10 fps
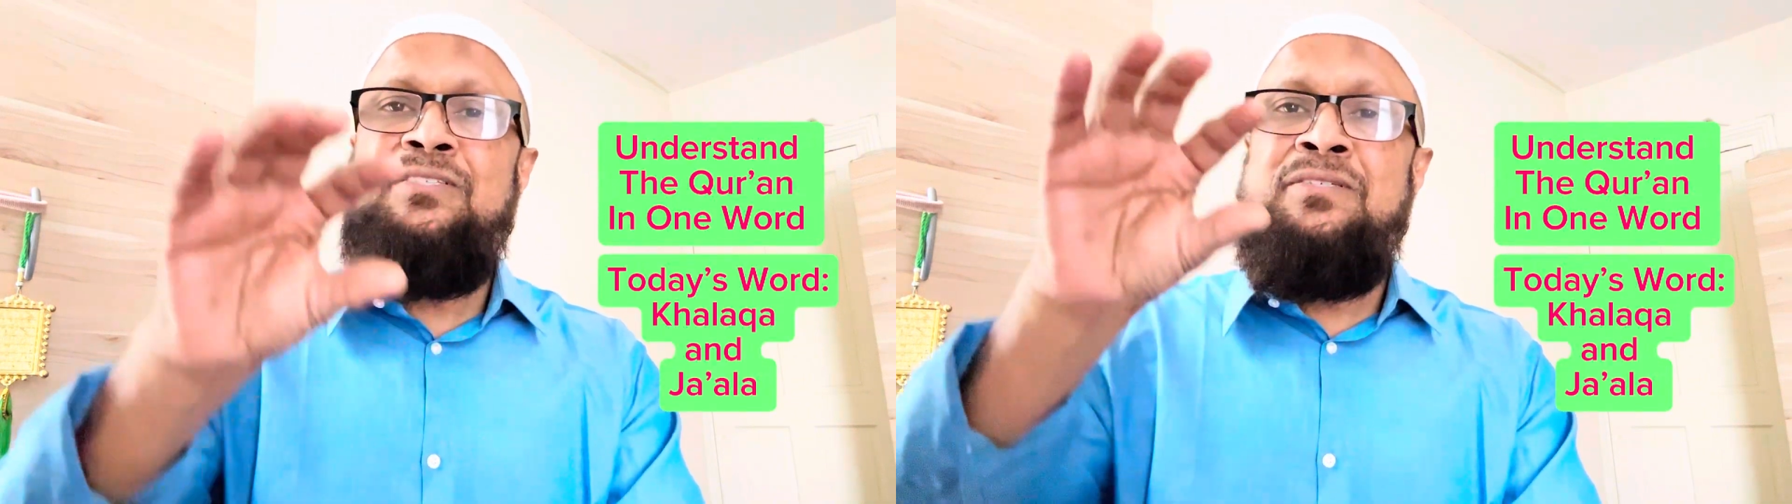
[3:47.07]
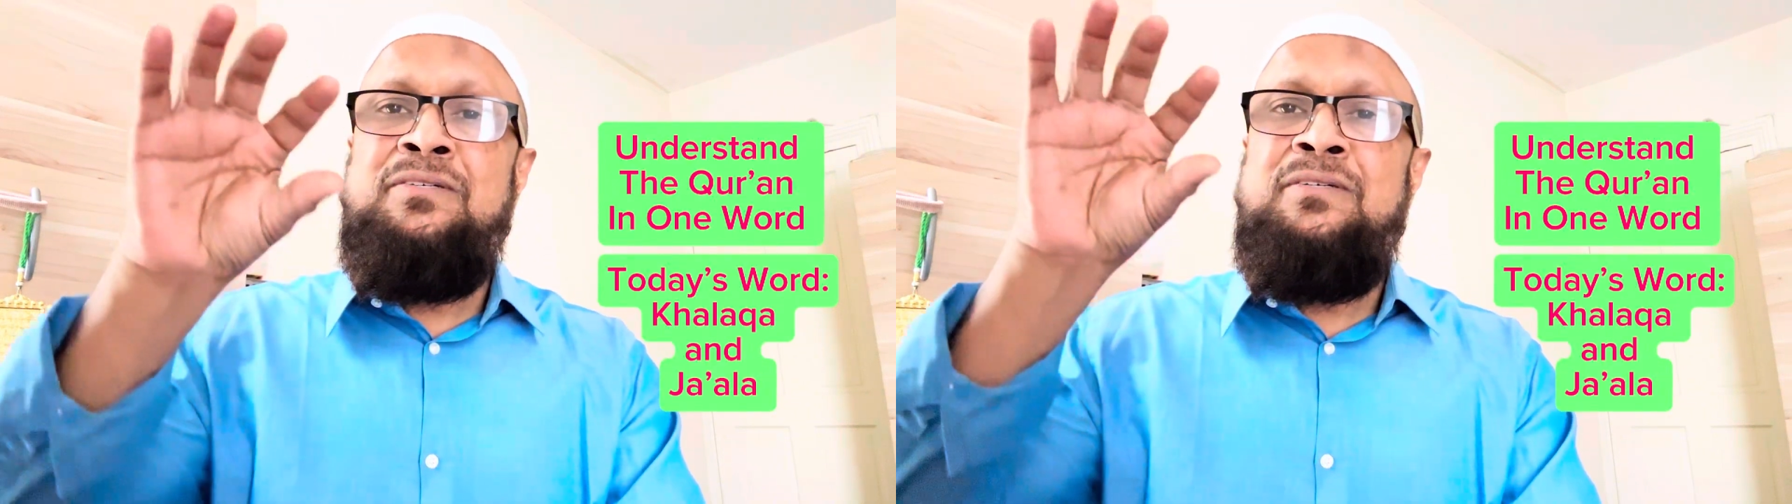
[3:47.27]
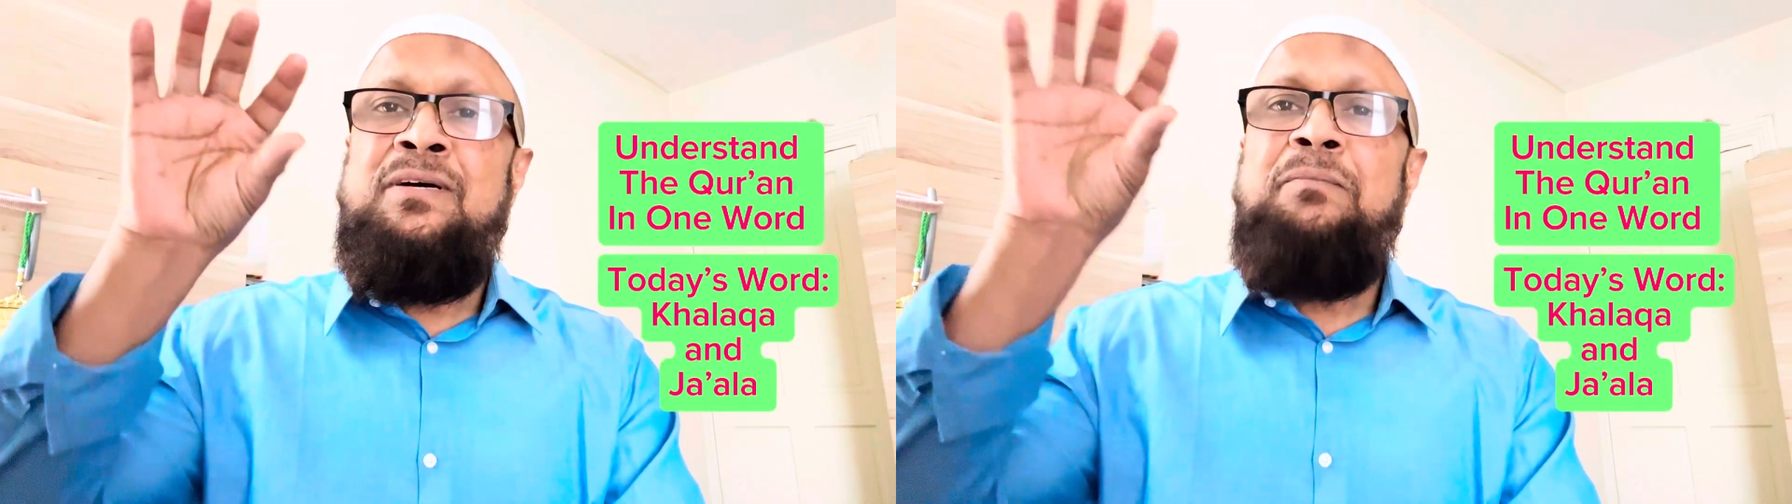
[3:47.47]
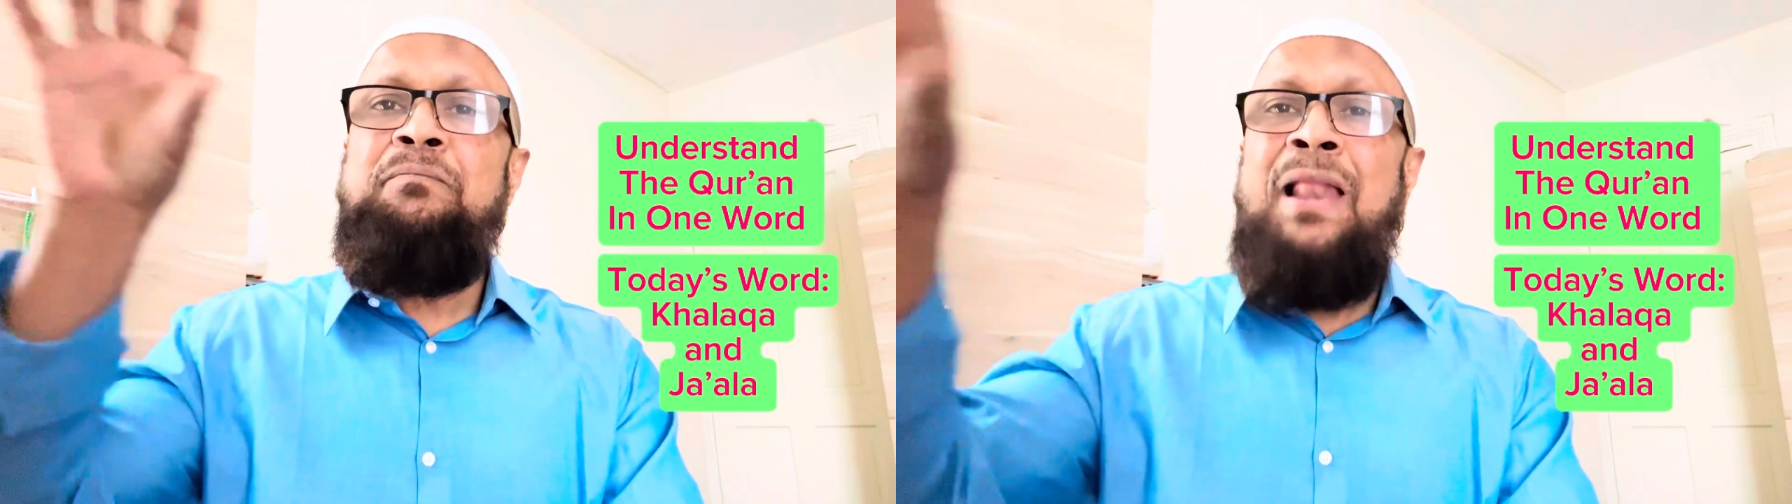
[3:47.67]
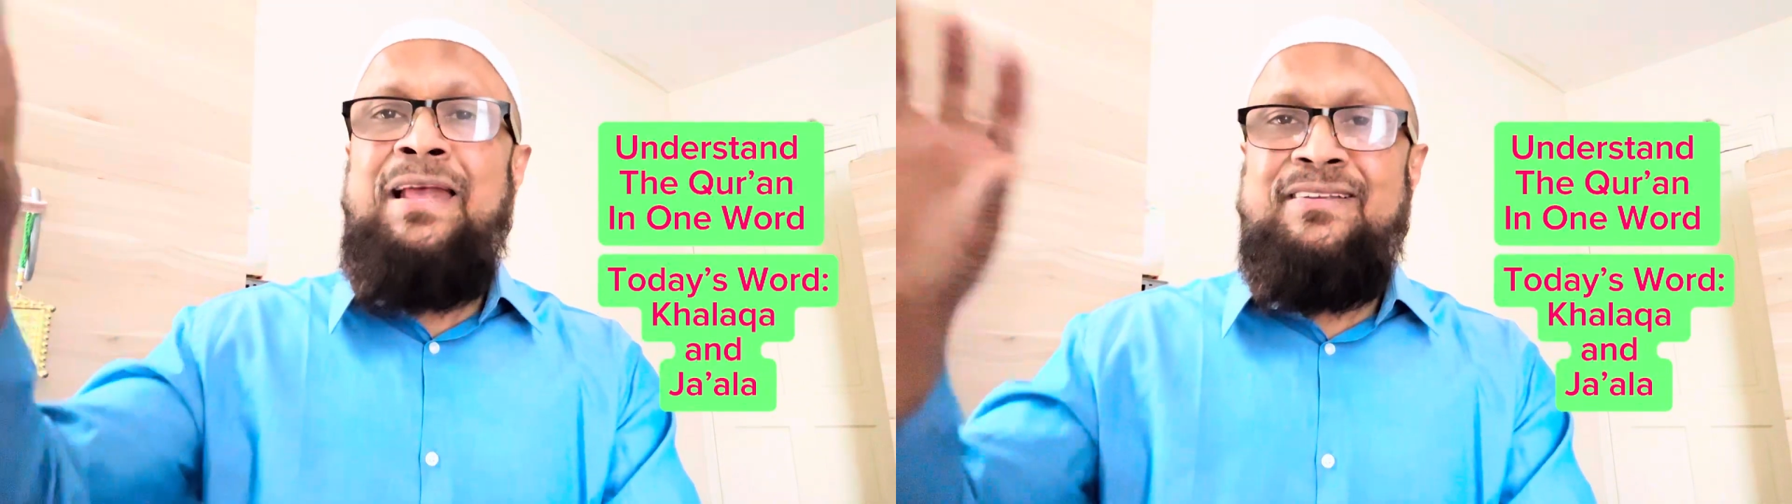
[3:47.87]
to
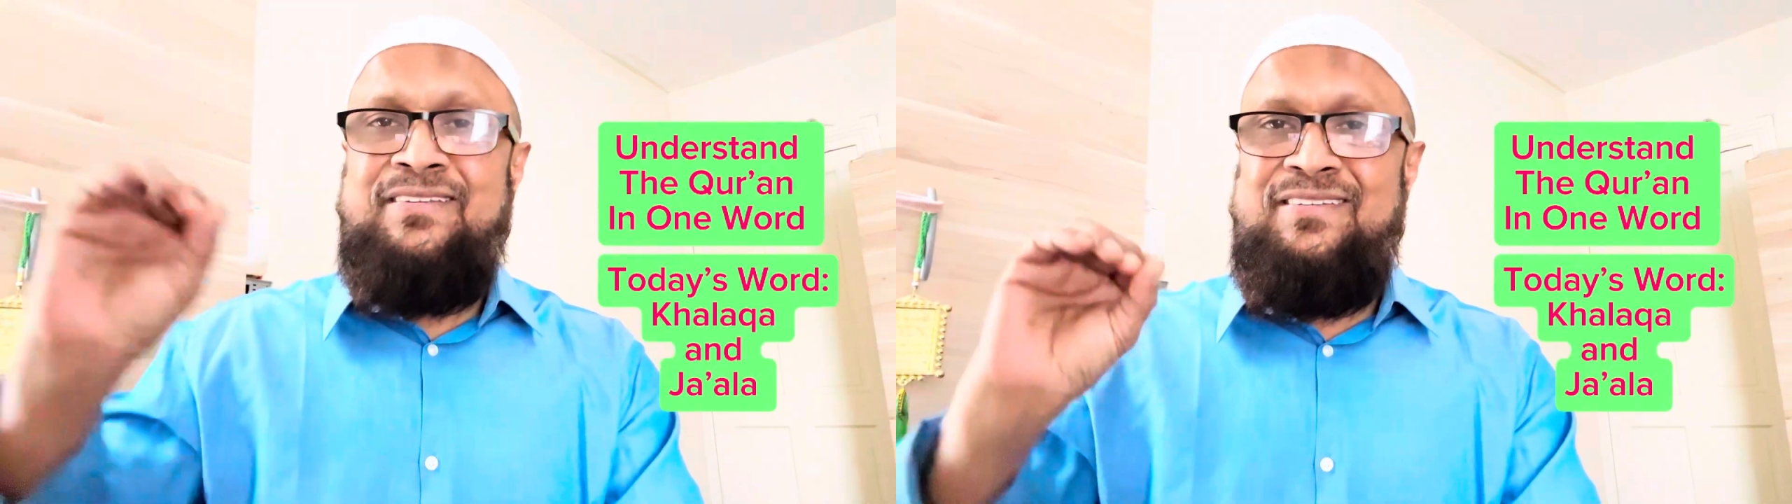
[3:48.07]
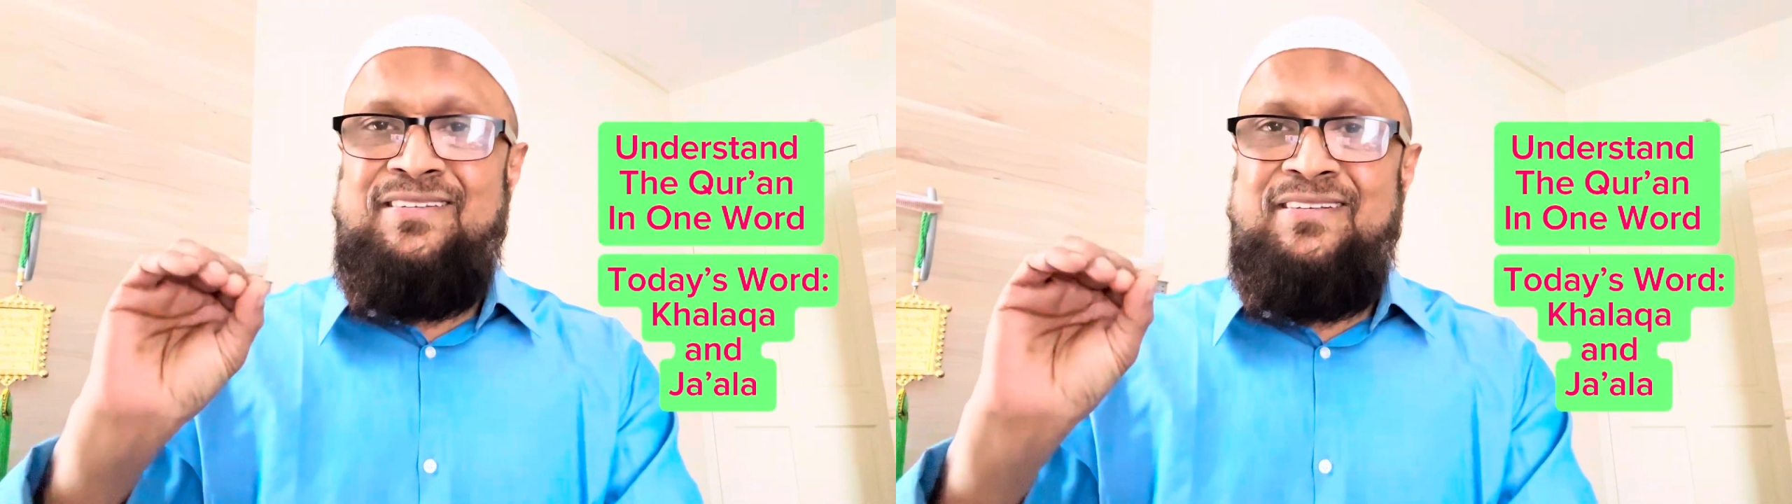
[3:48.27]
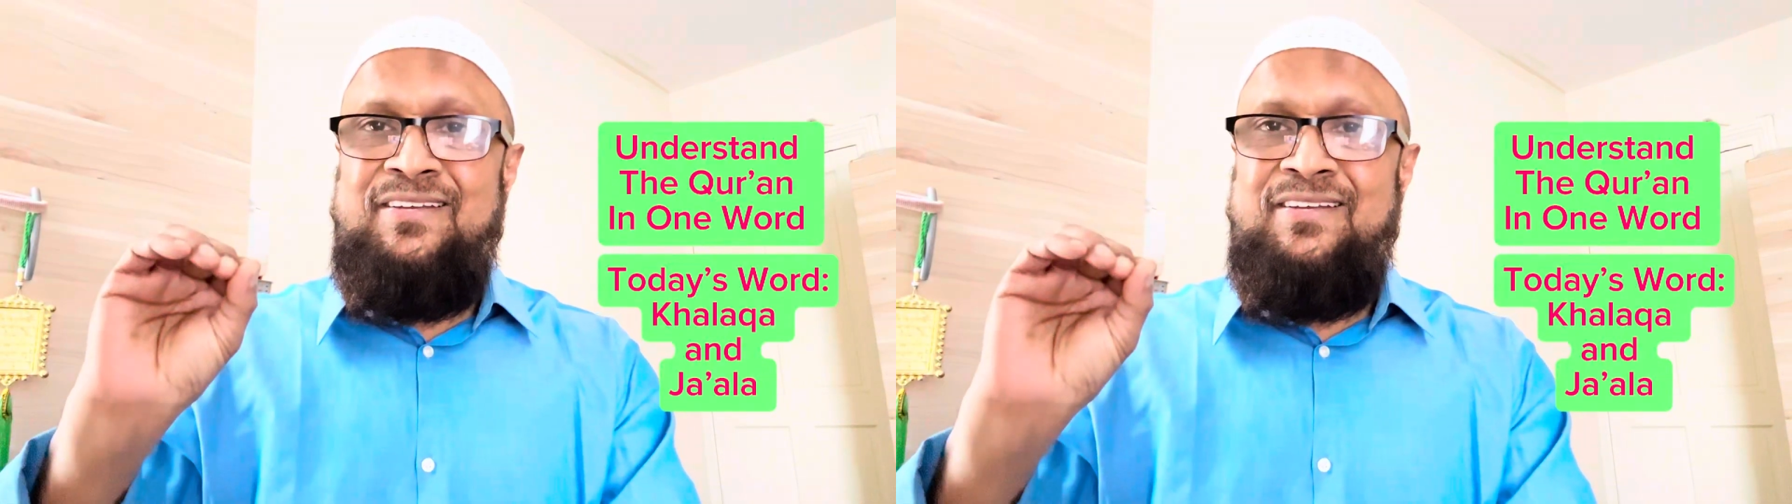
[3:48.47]
place.